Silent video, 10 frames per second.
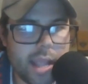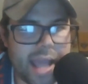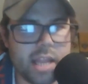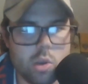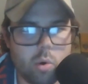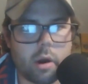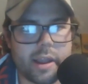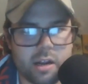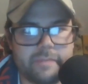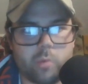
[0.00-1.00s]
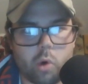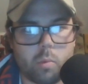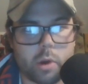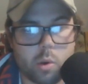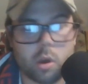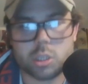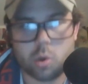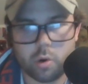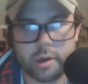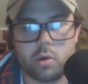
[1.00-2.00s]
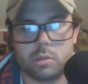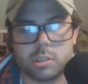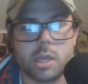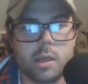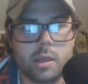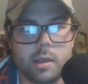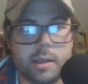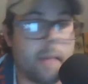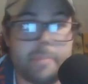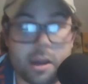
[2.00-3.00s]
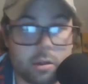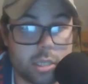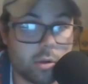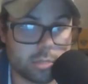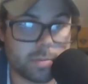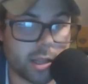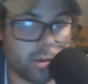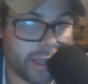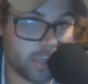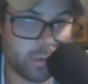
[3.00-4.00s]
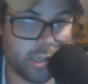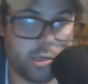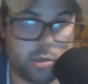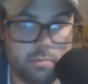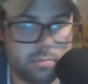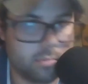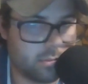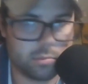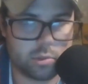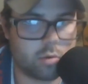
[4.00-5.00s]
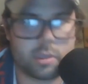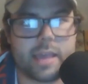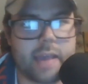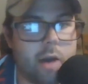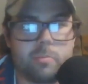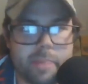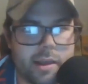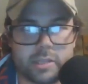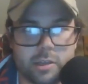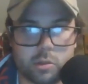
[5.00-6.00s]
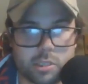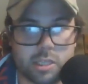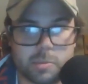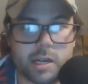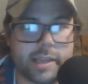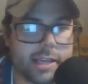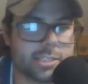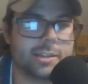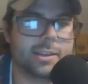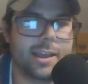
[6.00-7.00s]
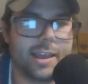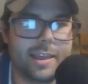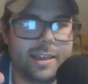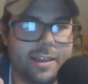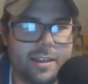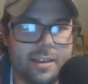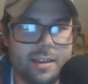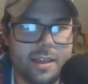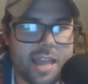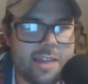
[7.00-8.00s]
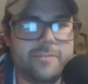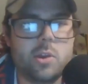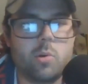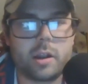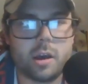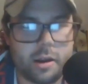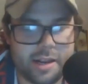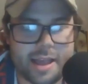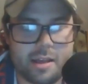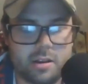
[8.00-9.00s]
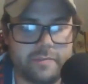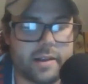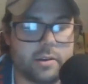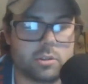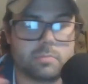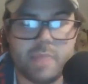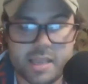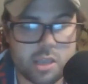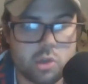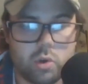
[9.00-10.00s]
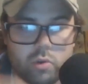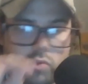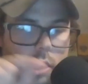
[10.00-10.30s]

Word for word: and you are in a form where you are scoring goals, not penalty goals, by the way, because we don't count penalty goals on this podcast if you are cutting down defenders, making good